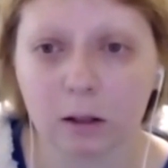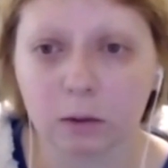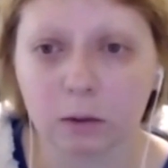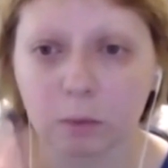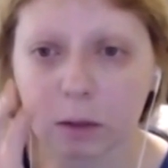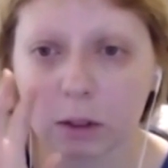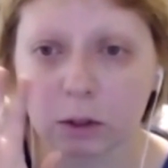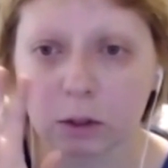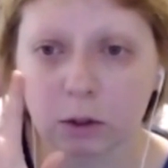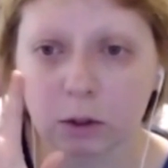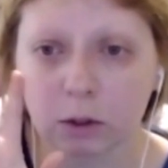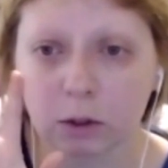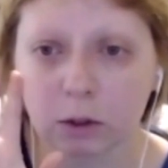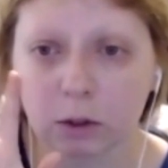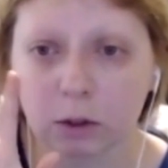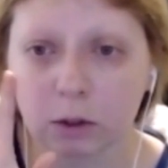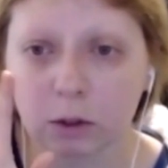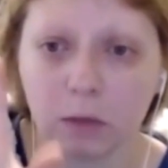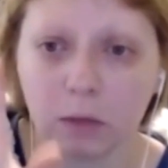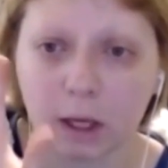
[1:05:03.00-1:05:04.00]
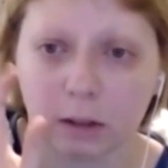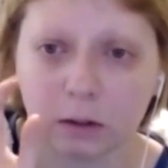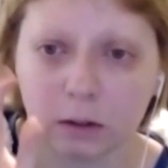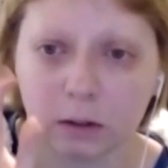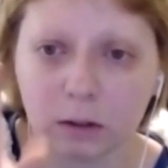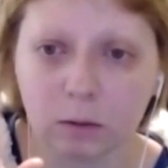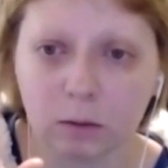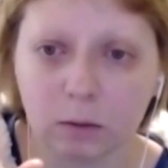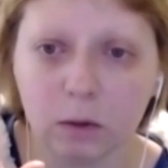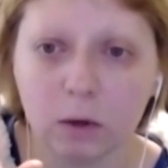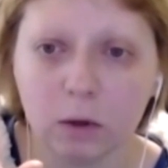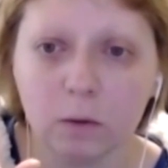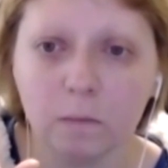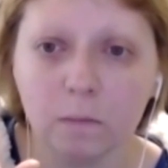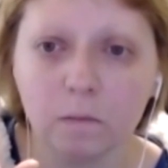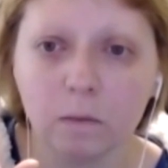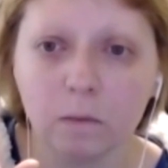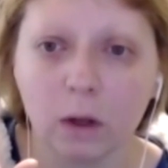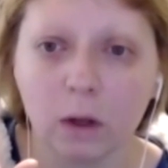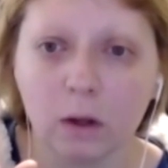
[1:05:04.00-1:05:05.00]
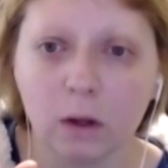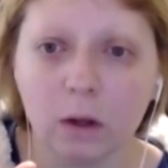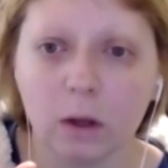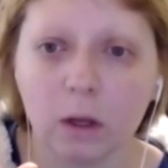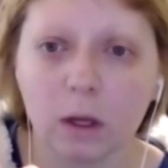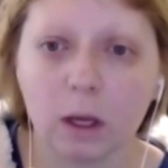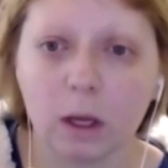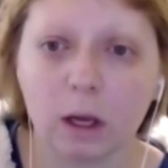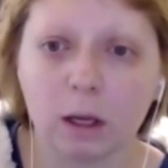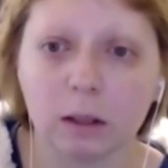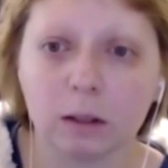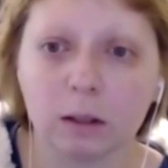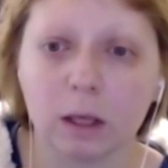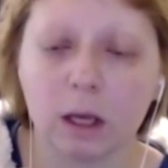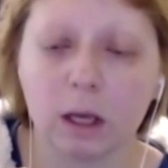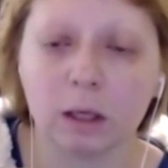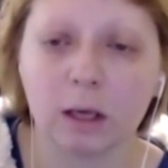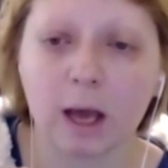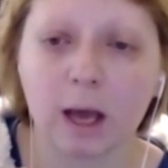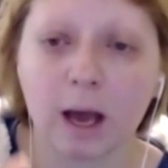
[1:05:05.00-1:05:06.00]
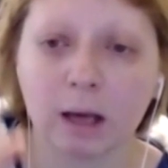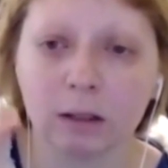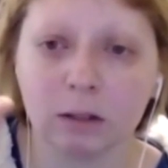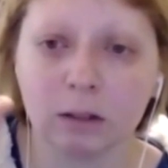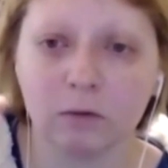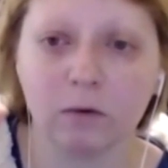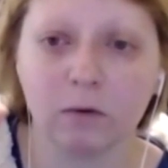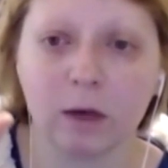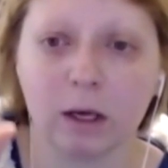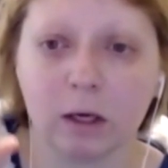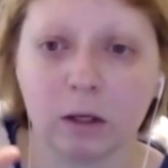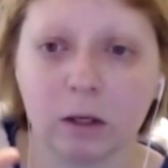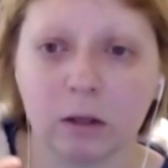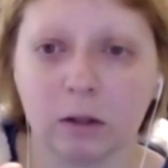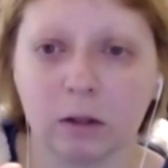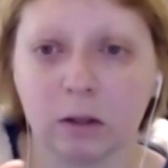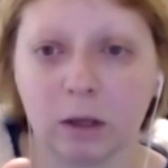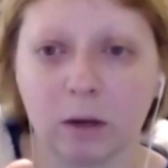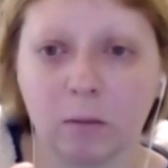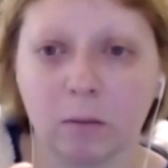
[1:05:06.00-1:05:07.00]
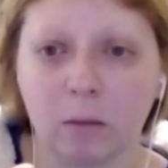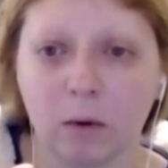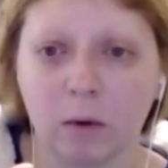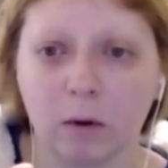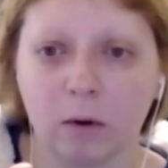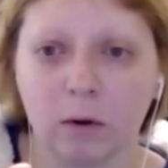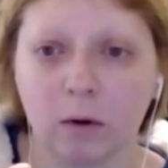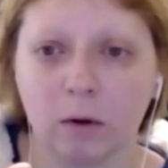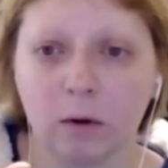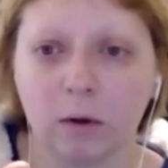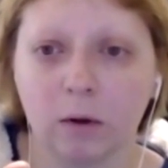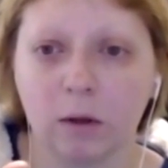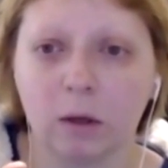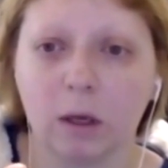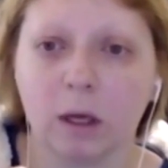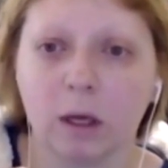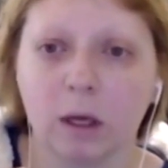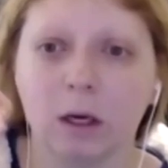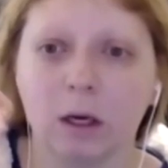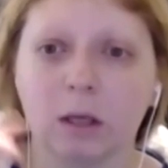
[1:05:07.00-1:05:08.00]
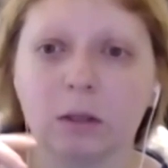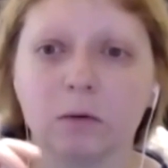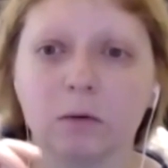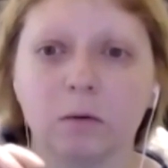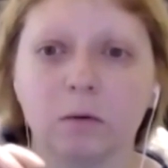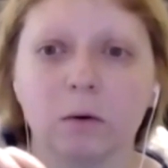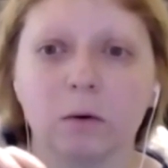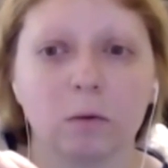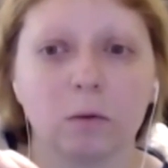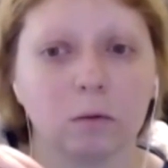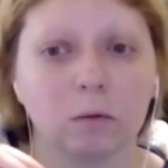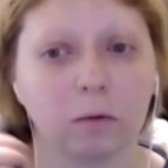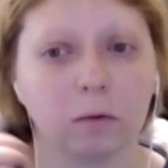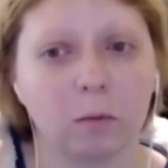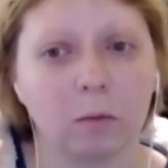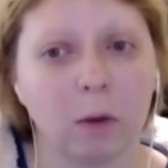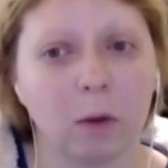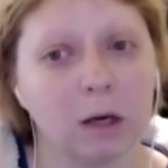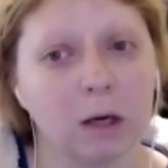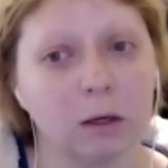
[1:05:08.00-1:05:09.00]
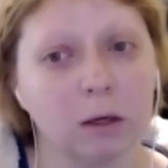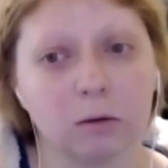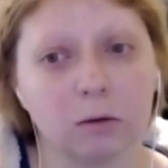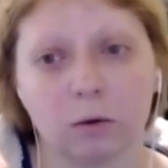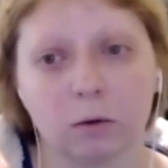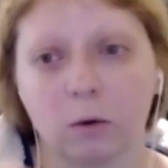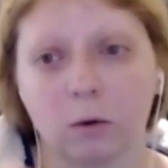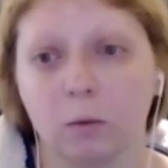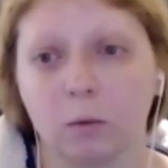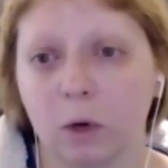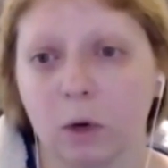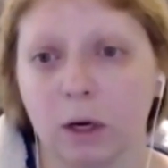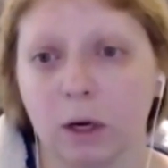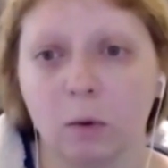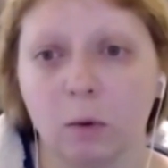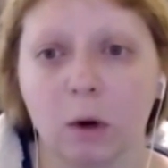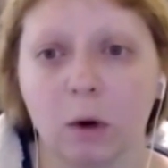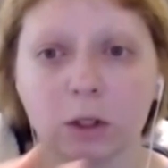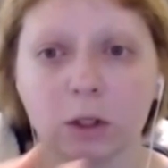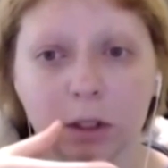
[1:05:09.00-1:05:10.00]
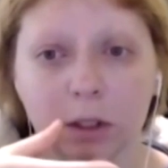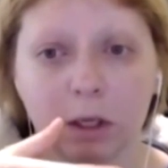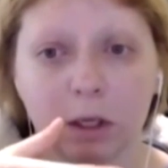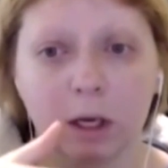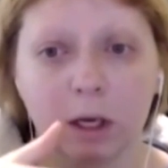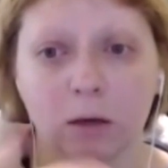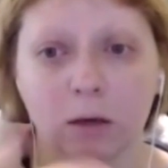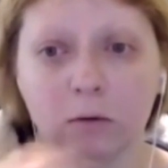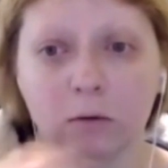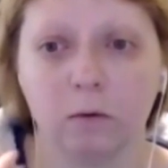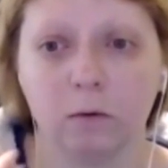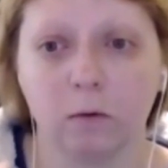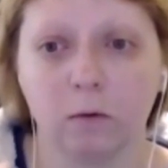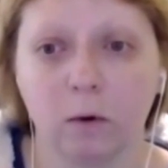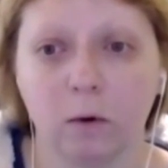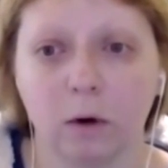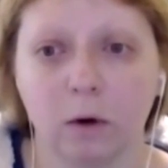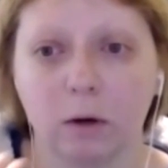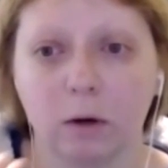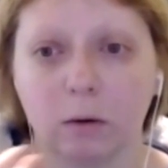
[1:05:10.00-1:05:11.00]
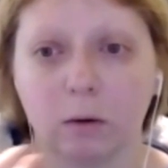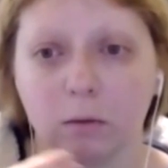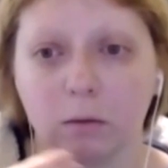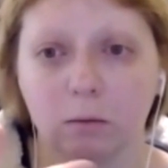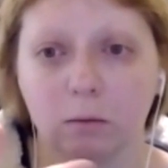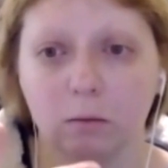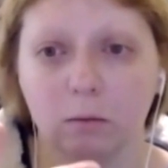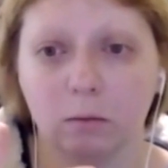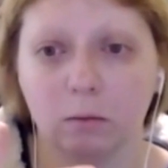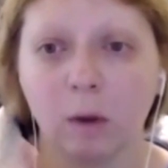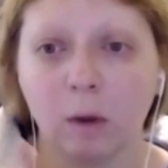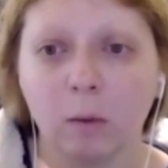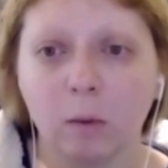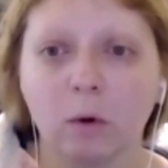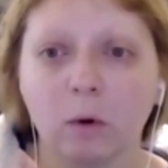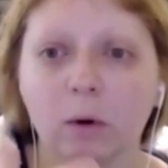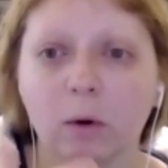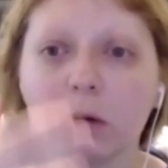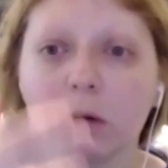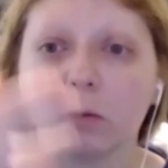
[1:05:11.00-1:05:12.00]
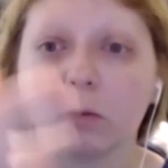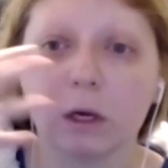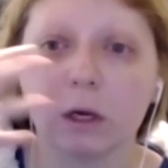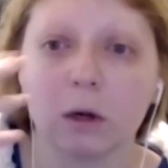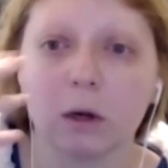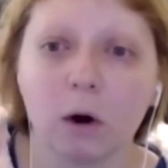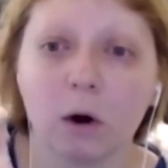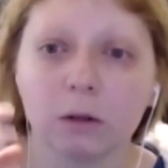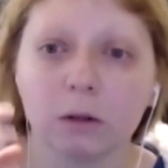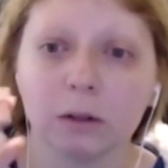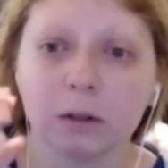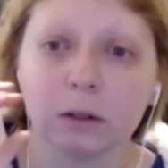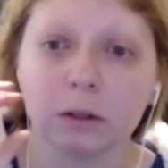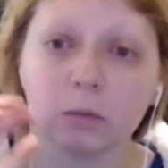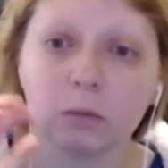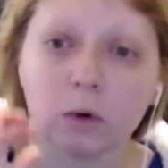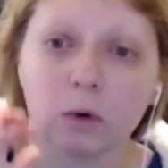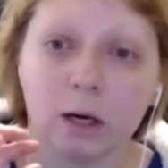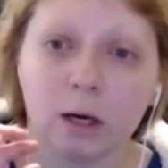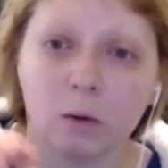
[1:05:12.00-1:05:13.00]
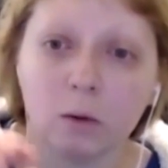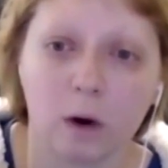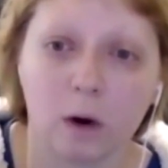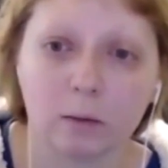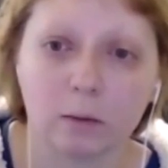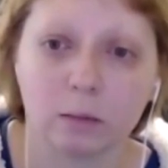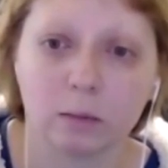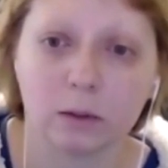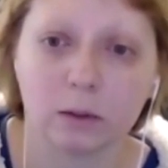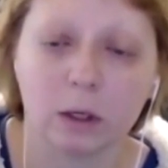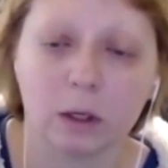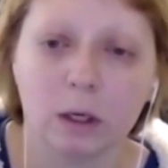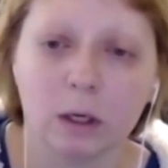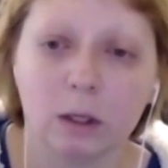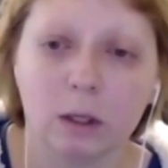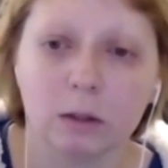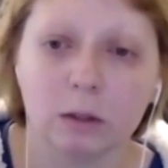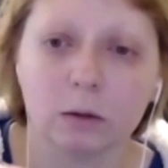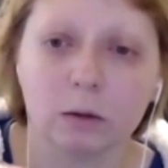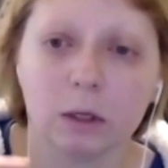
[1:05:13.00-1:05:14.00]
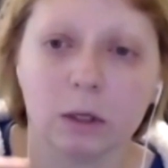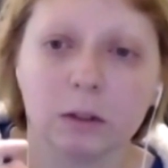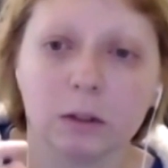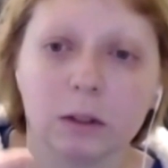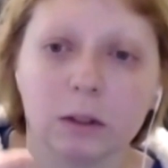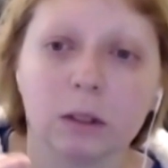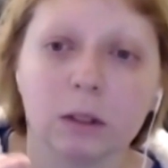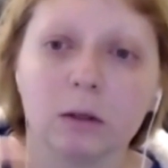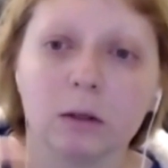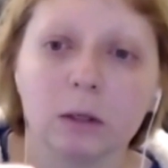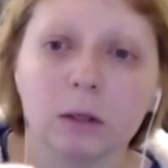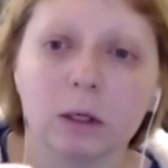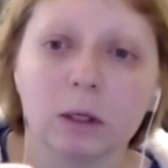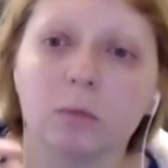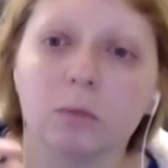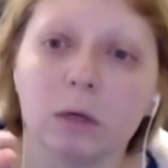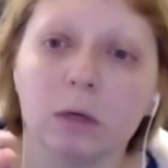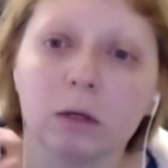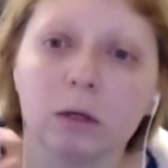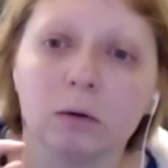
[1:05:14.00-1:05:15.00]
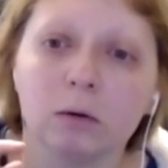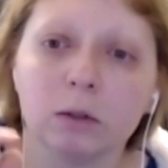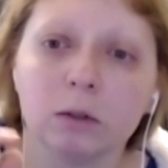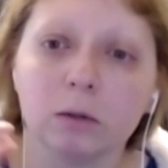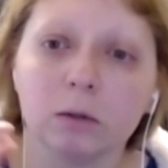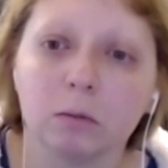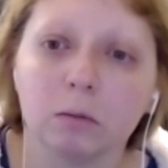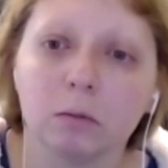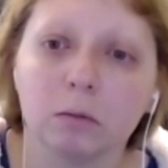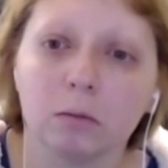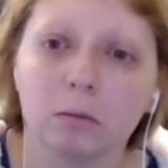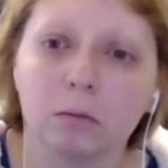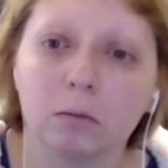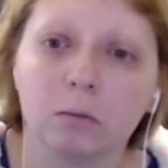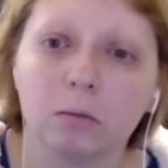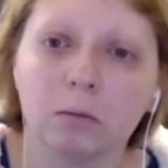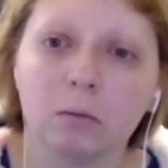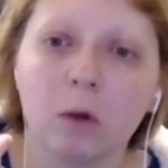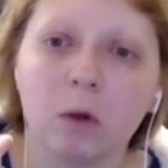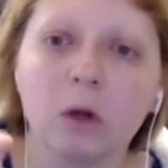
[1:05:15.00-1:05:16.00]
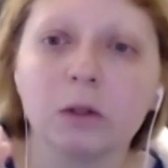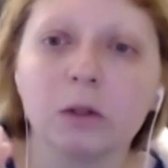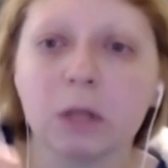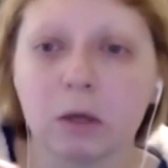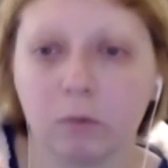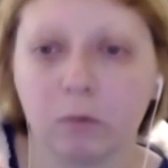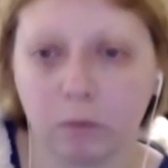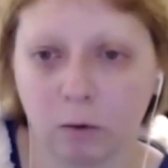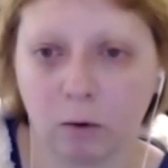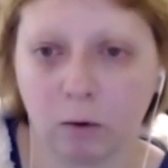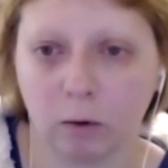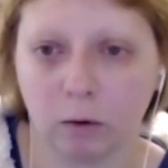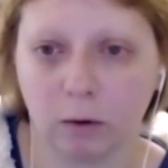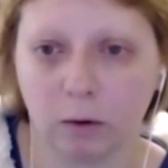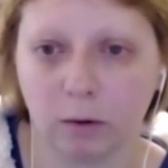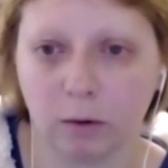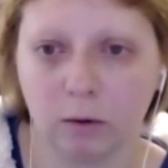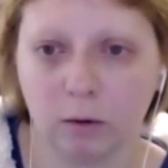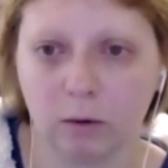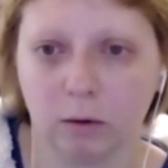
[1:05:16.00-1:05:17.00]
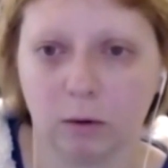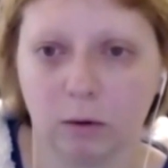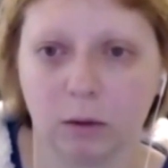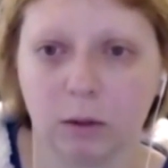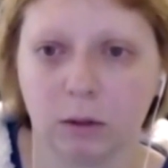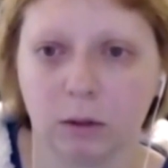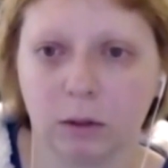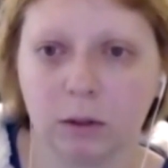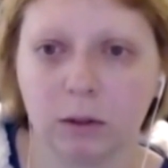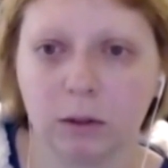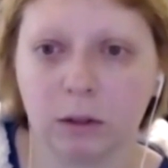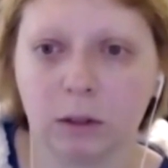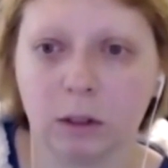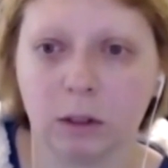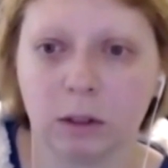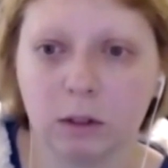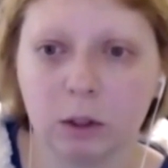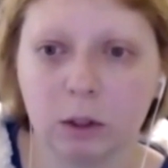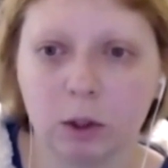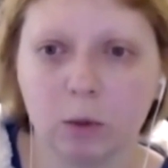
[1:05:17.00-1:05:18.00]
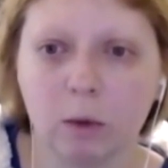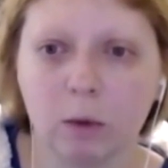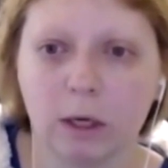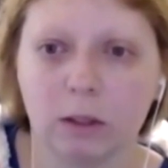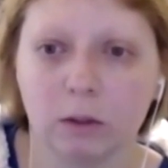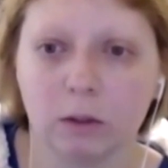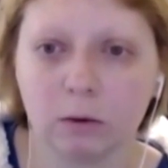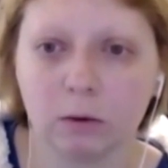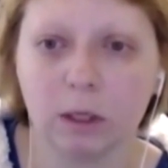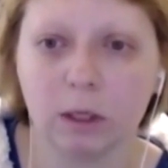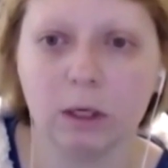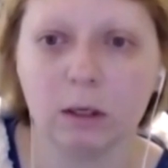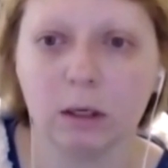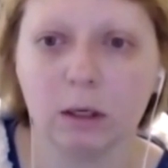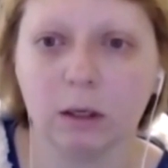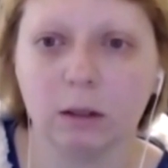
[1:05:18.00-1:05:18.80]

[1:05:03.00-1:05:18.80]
by showing them that symbol and activating them. And it's for mind control, brainwashing, and for memory recalls and brain wipes. So that signal can be used multifold. It's a two-way streak